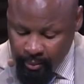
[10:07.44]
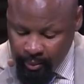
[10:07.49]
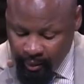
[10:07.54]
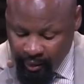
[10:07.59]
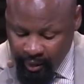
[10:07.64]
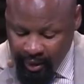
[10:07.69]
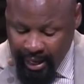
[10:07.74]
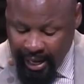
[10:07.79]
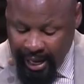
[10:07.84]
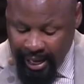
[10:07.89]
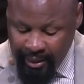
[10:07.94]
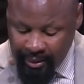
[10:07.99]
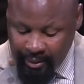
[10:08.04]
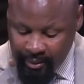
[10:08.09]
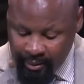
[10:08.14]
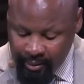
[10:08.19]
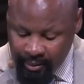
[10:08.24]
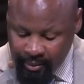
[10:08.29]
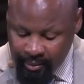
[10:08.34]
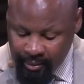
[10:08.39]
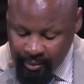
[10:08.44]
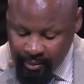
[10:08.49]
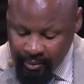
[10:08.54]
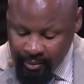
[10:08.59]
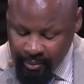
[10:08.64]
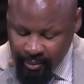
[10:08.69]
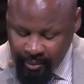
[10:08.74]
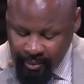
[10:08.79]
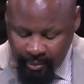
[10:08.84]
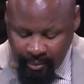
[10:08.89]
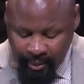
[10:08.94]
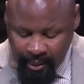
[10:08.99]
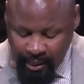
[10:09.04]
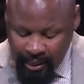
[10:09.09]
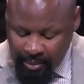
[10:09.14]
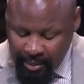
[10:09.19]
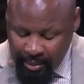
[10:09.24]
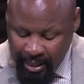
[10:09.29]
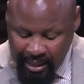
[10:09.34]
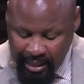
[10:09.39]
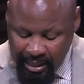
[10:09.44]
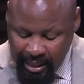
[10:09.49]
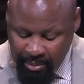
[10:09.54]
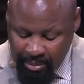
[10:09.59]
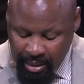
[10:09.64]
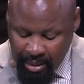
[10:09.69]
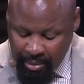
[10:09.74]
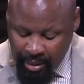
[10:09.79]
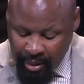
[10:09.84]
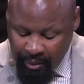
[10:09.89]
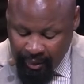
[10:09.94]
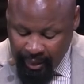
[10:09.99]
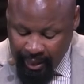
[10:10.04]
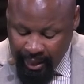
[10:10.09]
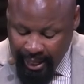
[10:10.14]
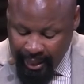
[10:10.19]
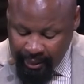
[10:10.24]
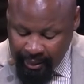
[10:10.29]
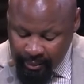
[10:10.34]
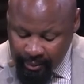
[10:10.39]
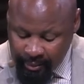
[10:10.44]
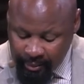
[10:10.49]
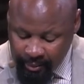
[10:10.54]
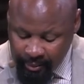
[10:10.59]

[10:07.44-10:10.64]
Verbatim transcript: Forgotten. It's messed up to be forgotten.